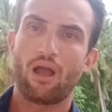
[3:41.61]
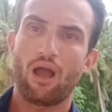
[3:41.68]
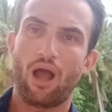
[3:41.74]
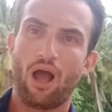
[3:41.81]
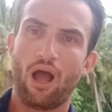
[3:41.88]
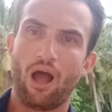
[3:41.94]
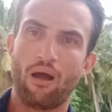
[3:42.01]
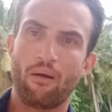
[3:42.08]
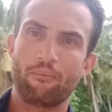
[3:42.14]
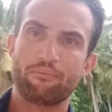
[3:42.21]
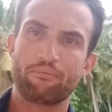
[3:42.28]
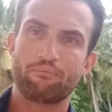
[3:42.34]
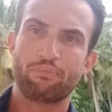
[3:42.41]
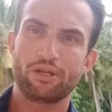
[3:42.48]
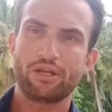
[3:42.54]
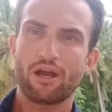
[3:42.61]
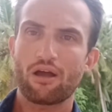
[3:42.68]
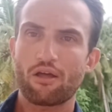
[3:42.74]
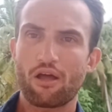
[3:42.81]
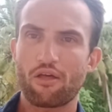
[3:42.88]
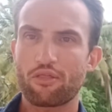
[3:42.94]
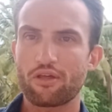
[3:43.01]
But
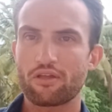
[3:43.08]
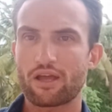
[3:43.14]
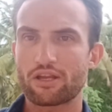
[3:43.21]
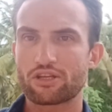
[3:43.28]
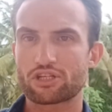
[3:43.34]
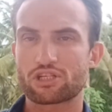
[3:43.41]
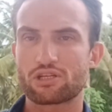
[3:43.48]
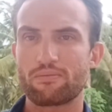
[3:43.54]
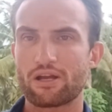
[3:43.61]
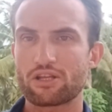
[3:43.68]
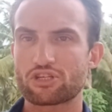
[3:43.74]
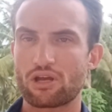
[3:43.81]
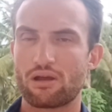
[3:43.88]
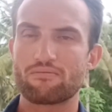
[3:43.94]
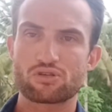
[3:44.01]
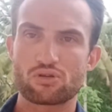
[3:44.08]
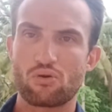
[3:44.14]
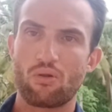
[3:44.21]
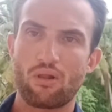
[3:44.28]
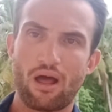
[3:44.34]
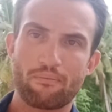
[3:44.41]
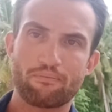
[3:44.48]
yeah, I think that just about sums it
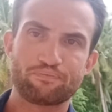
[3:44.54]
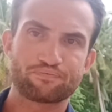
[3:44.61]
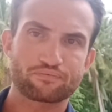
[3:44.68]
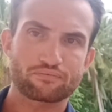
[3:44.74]
all up.